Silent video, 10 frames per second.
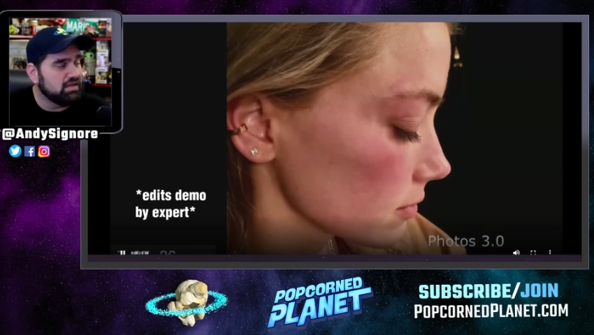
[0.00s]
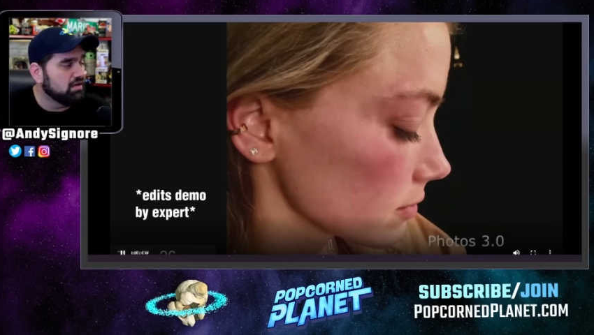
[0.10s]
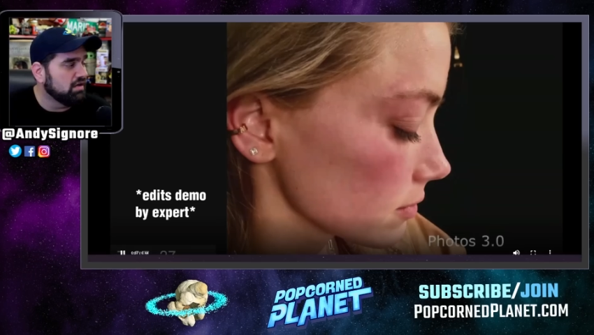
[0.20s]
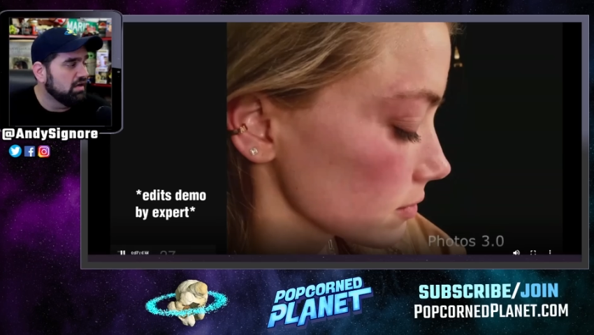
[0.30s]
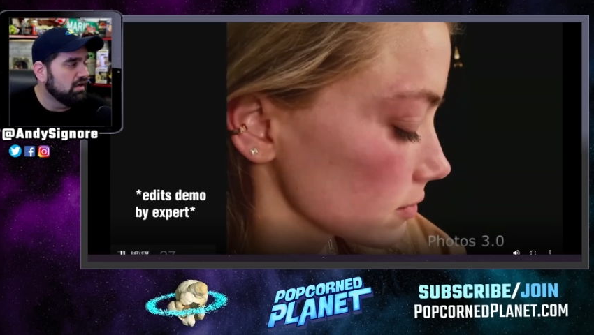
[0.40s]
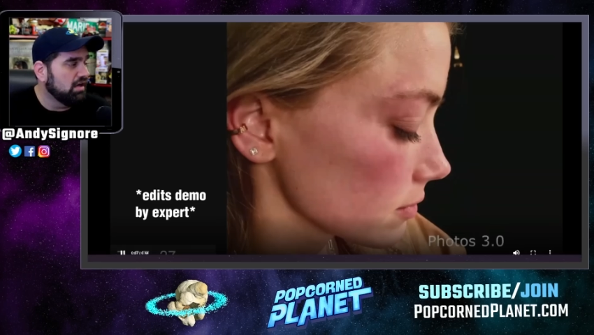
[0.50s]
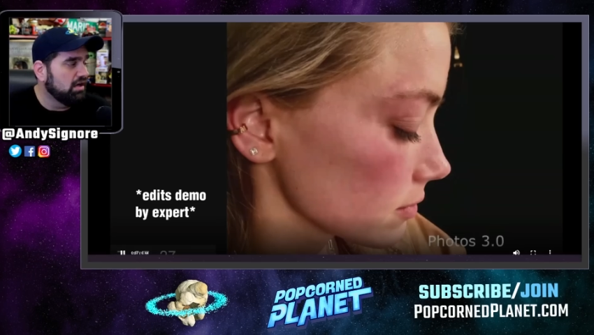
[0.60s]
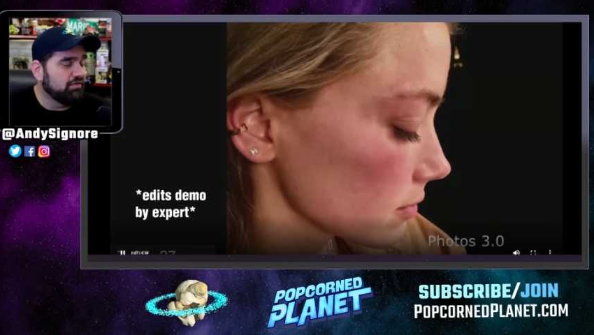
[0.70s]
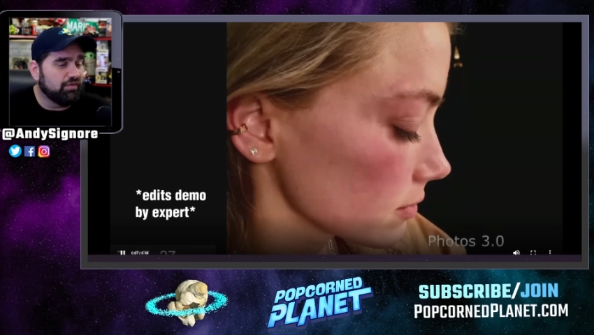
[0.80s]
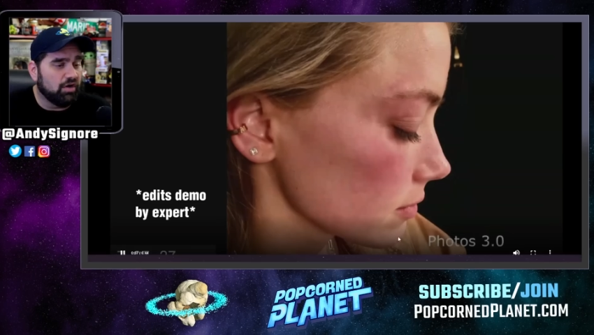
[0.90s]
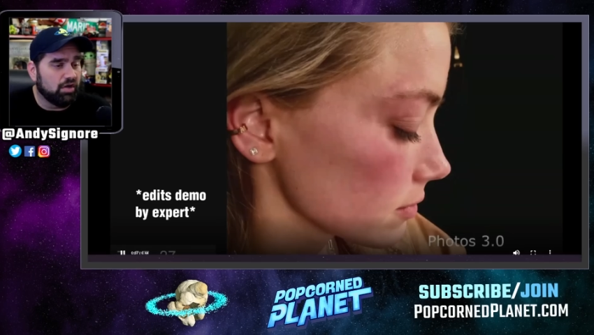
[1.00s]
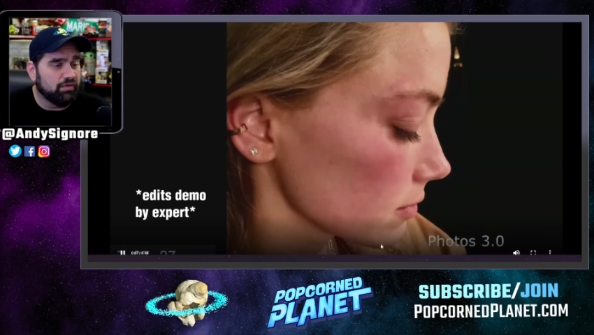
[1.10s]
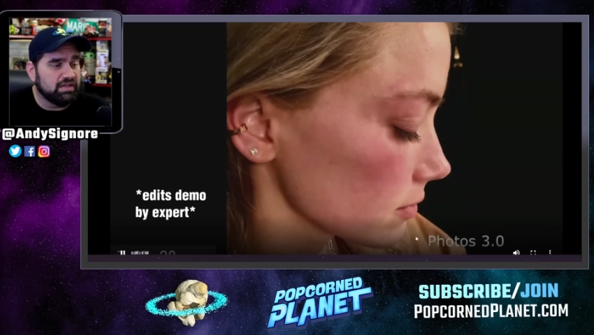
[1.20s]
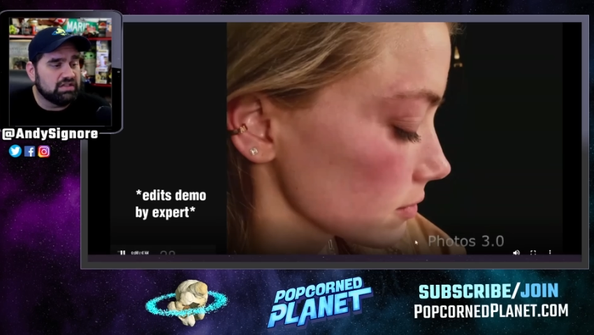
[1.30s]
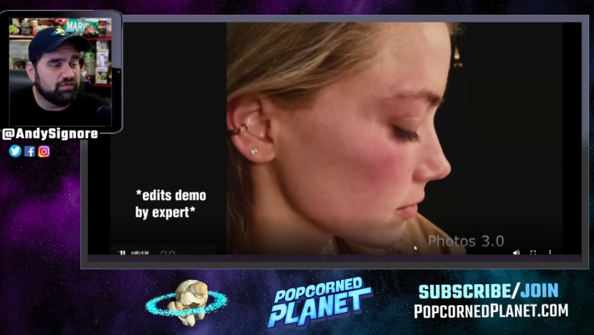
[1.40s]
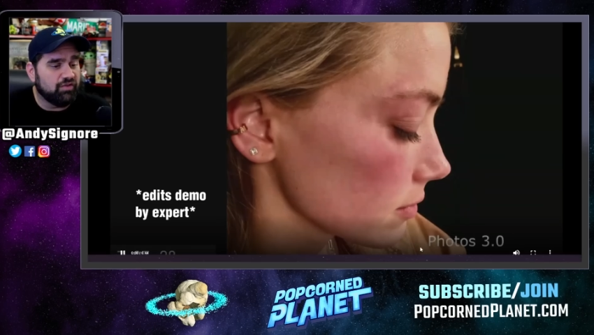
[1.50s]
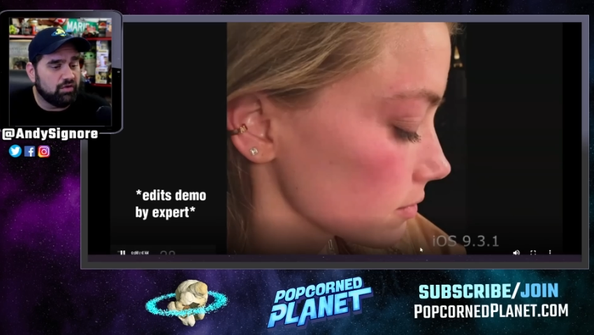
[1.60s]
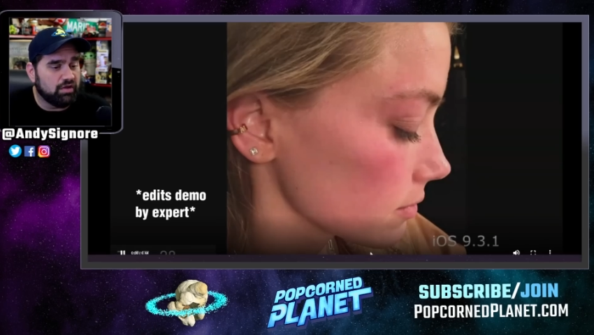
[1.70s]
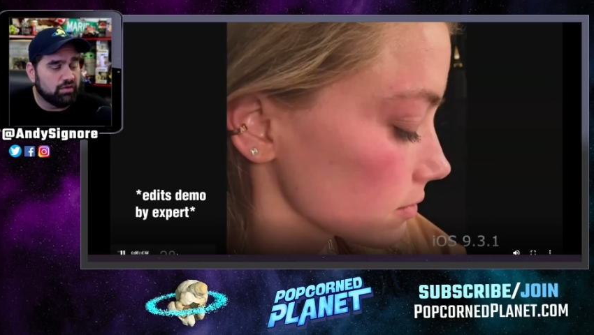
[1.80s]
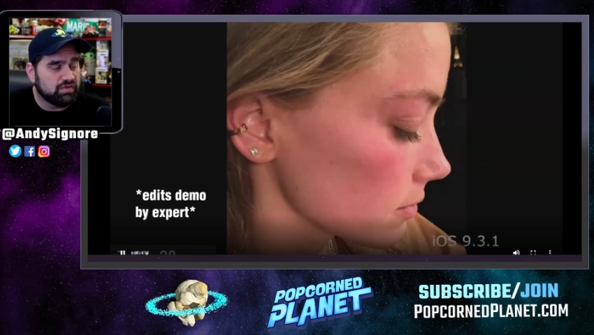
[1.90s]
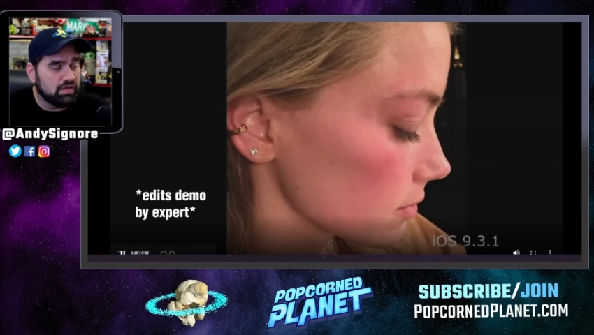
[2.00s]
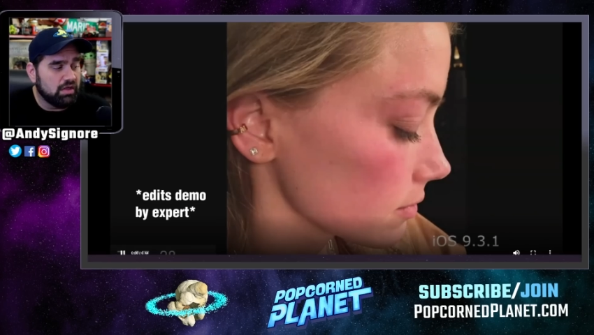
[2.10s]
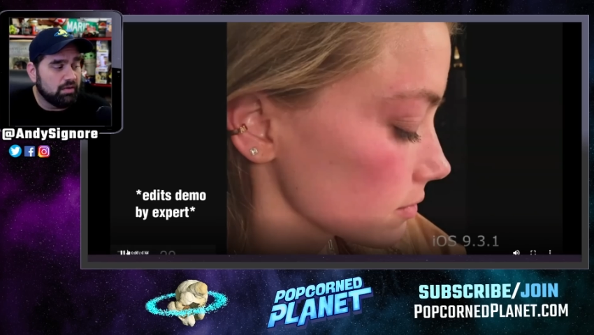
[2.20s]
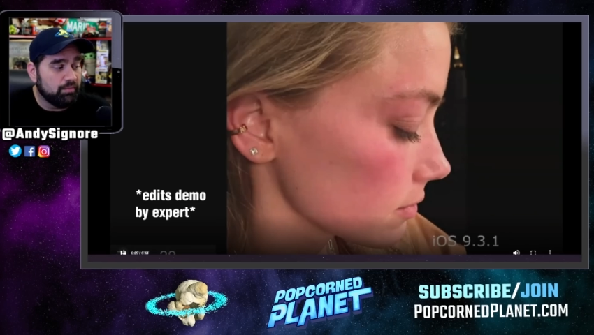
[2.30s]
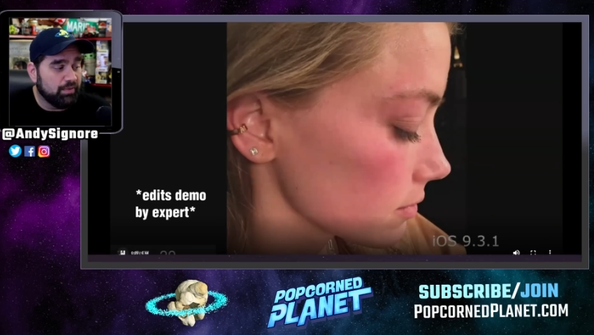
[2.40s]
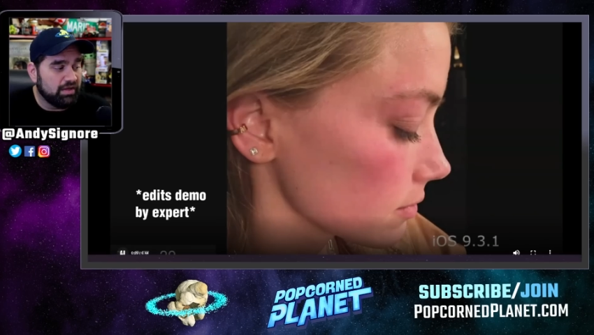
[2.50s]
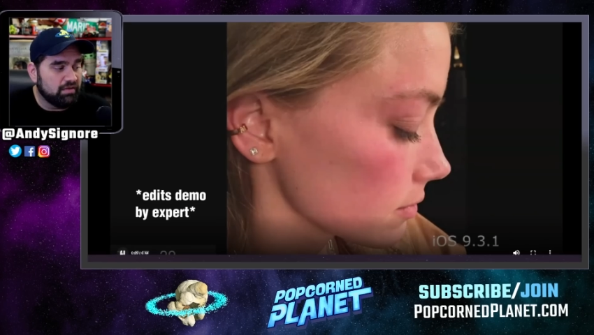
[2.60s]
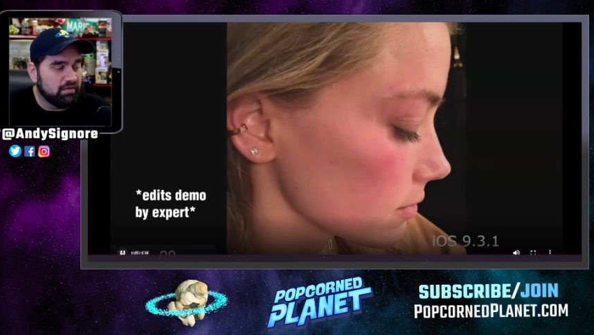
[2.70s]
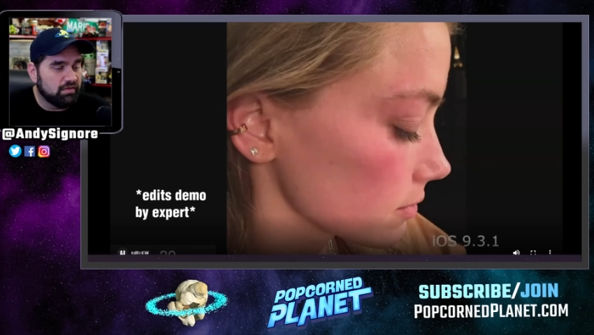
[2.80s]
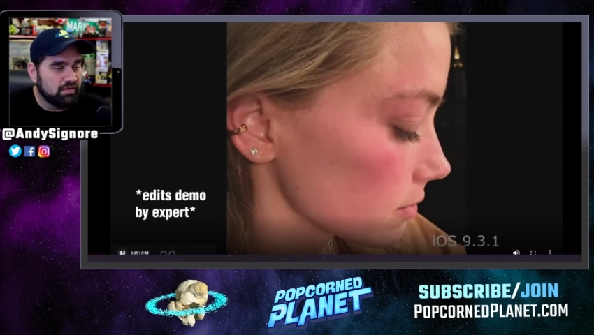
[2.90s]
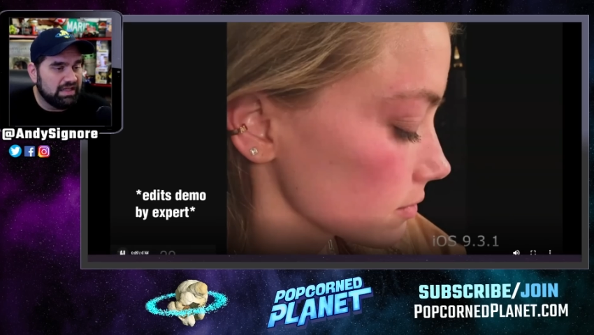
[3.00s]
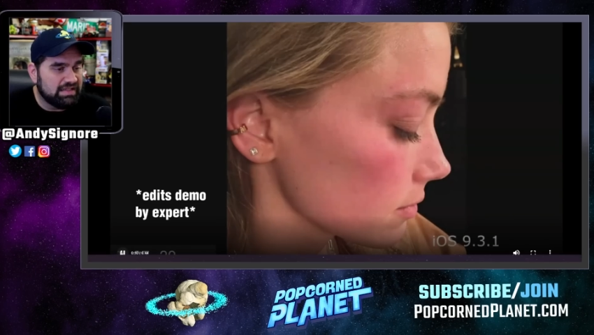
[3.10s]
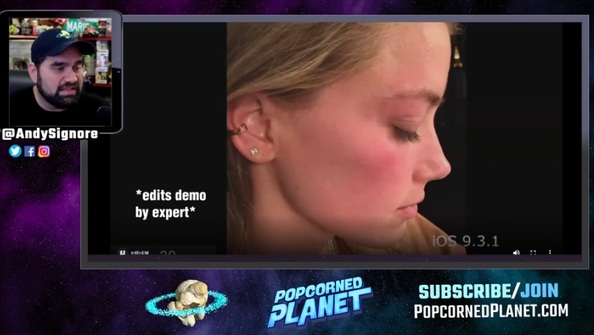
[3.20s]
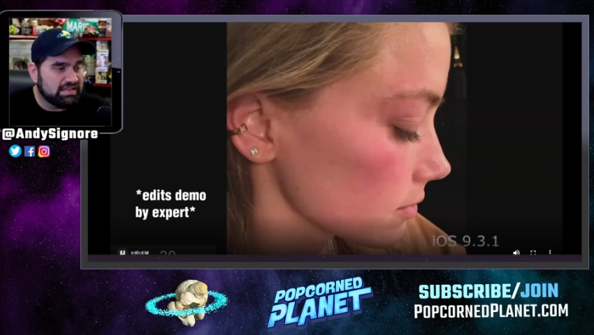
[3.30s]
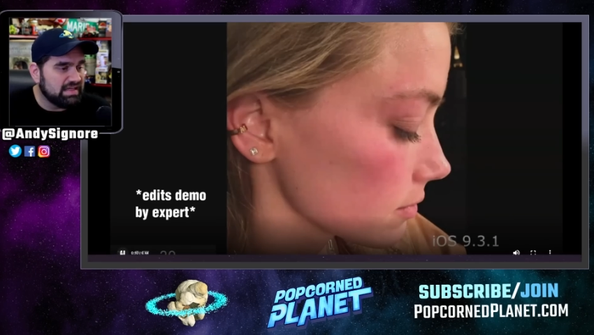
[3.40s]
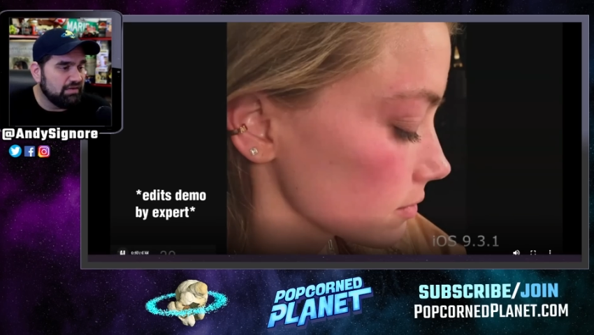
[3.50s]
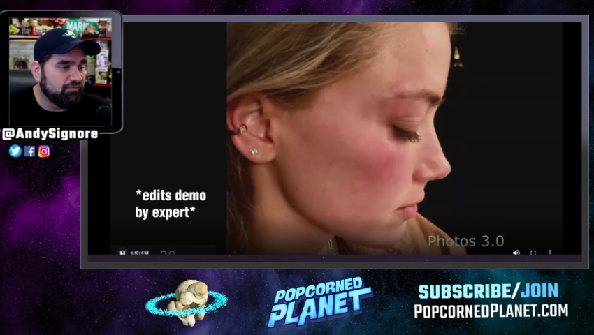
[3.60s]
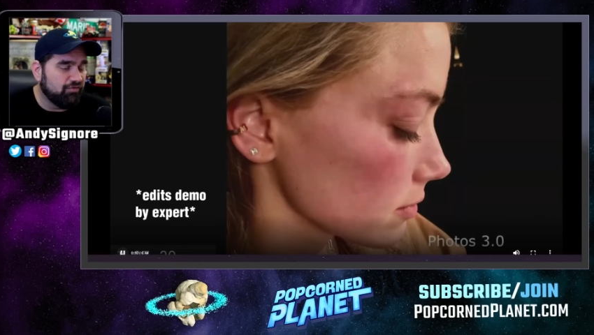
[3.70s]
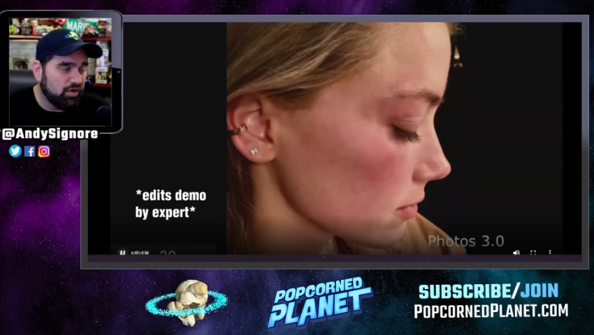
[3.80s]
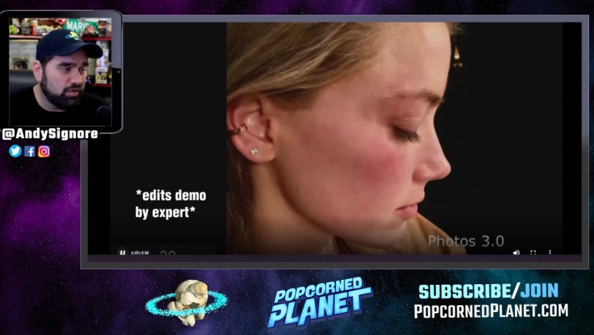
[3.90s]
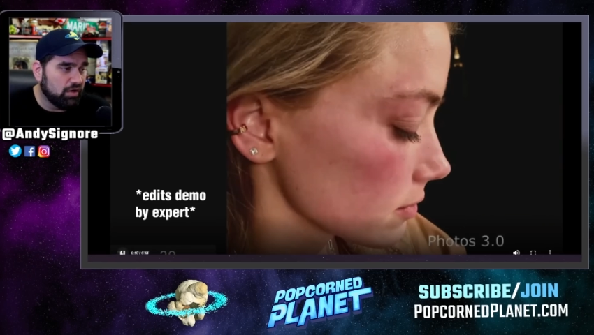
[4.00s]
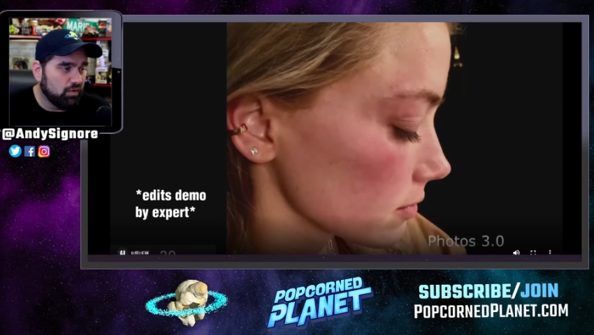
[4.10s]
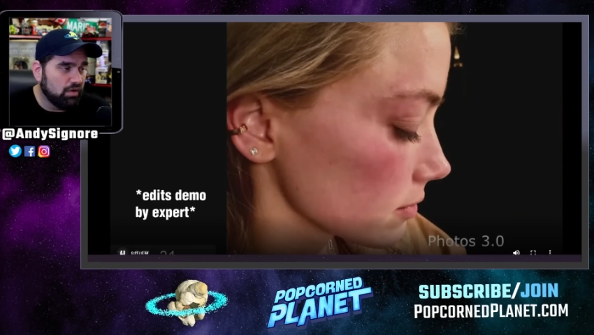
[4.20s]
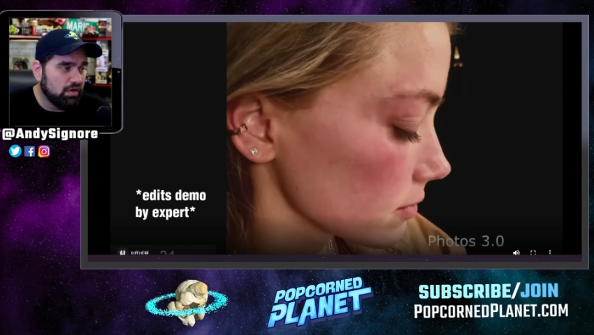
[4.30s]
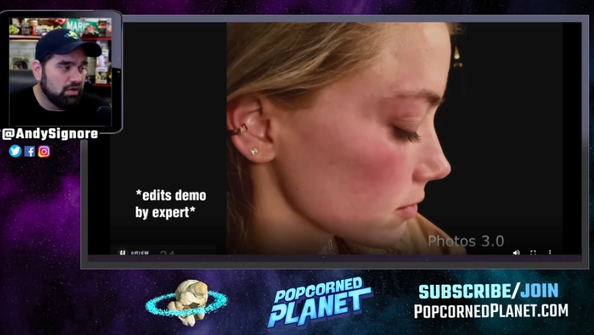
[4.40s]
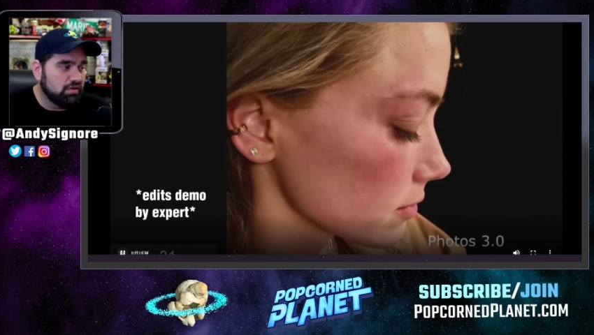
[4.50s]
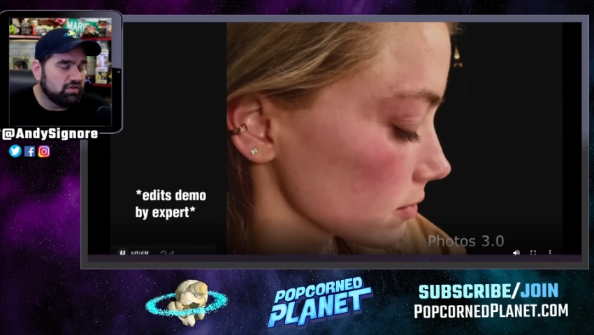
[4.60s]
Speaker 1: see here, of all these photos. But it's the same photo